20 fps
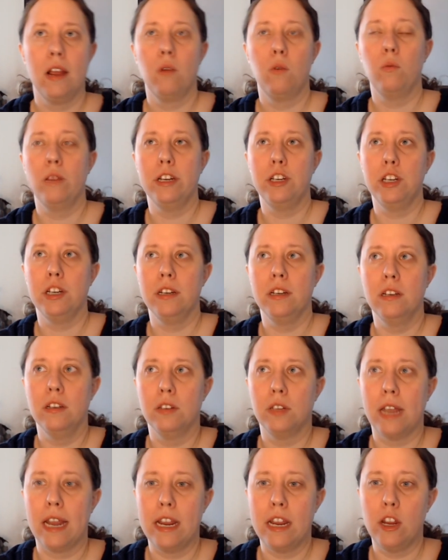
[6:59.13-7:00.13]
which
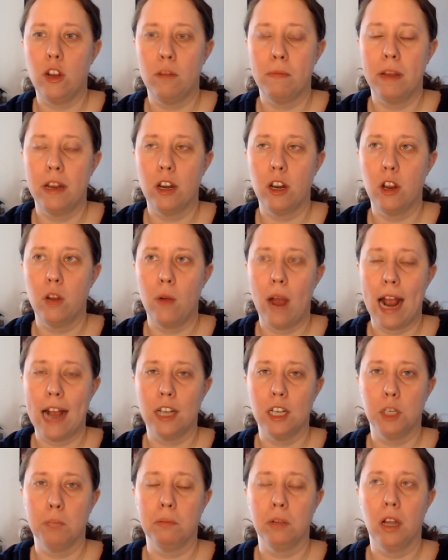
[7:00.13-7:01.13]
is a human who
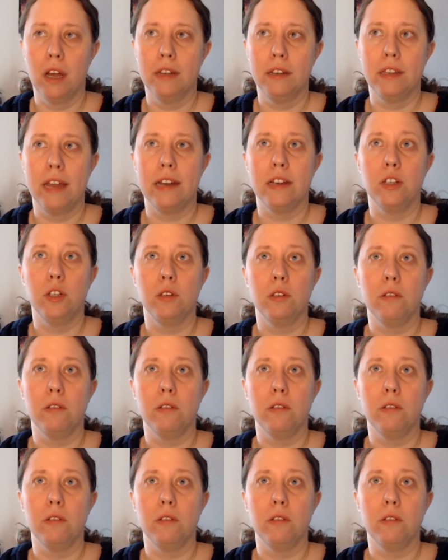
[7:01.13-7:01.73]
has blood that is